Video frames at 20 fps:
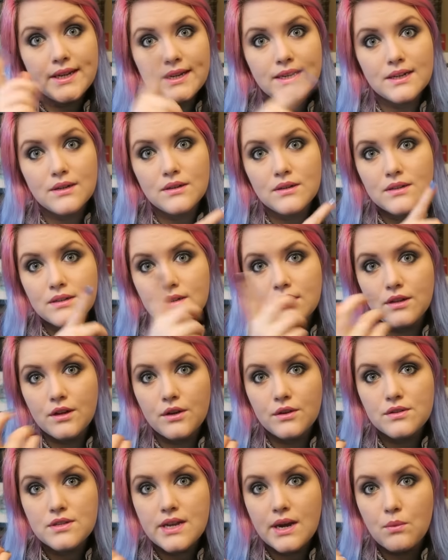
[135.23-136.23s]
and, you
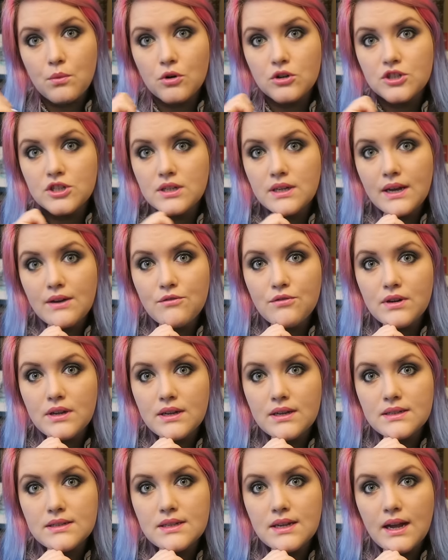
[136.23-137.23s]
know, sat watching
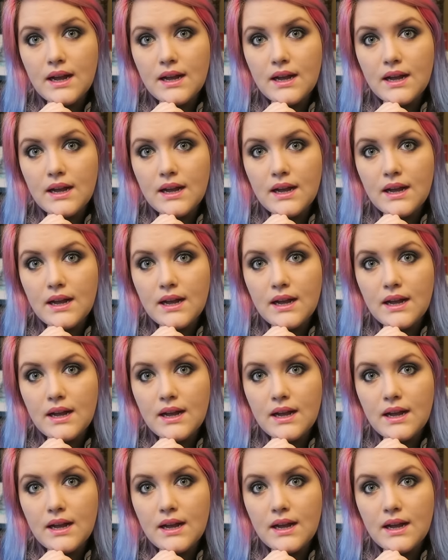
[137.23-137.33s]
Netflix